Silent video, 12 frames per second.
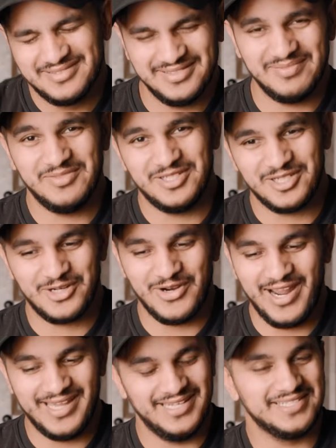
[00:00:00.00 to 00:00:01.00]
I'm gonna
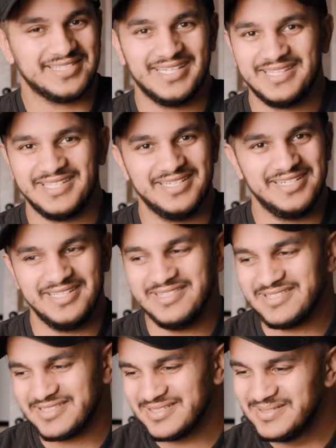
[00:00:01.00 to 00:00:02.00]
cry, and that's not the
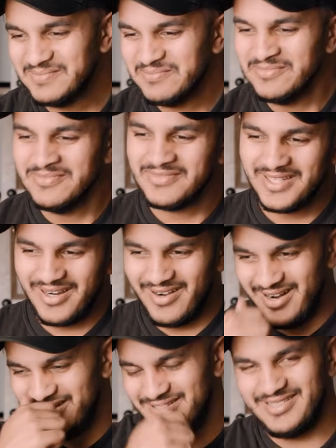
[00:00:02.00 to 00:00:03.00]
onions. All
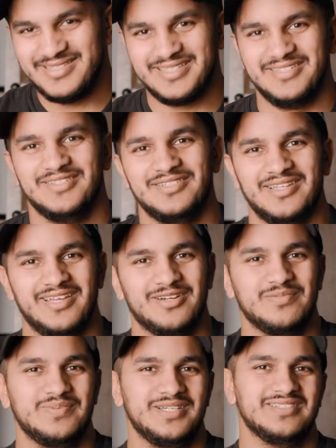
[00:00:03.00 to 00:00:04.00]
right, I'll see you all
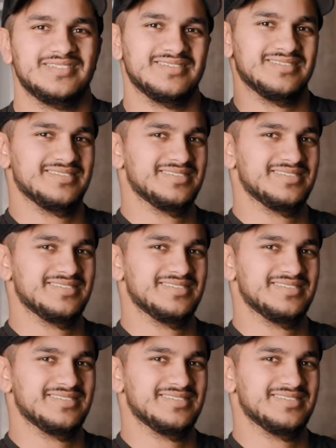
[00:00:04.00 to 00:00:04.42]
later. Peace.